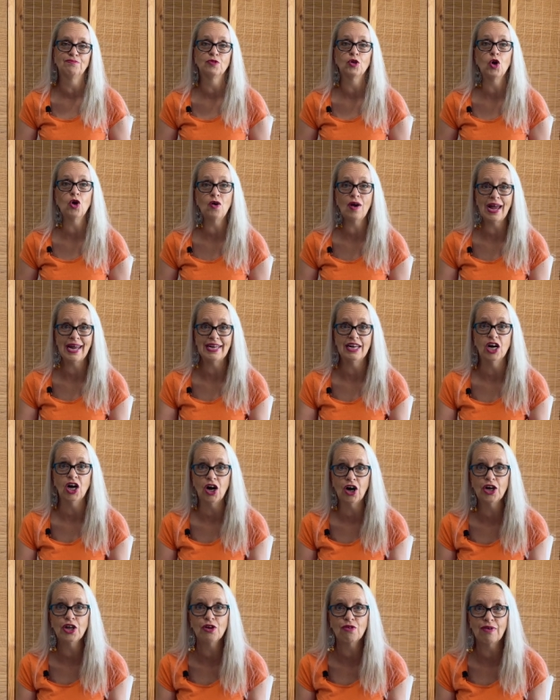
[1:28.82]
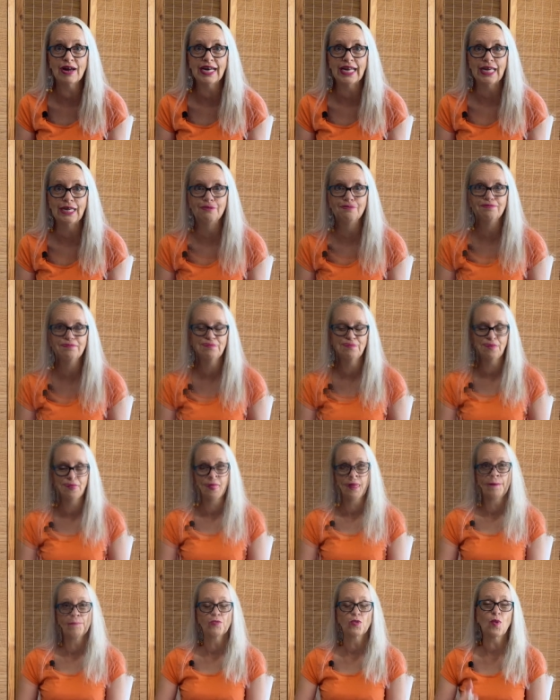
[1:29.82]
All right, are you ready?
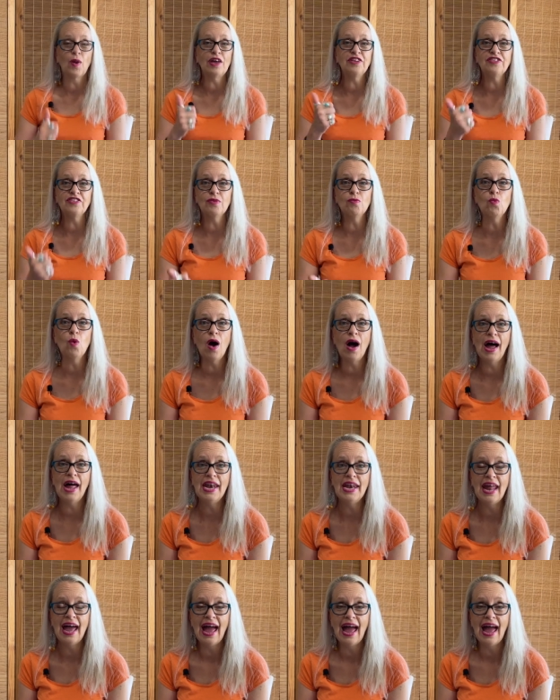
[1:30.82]
Question 1,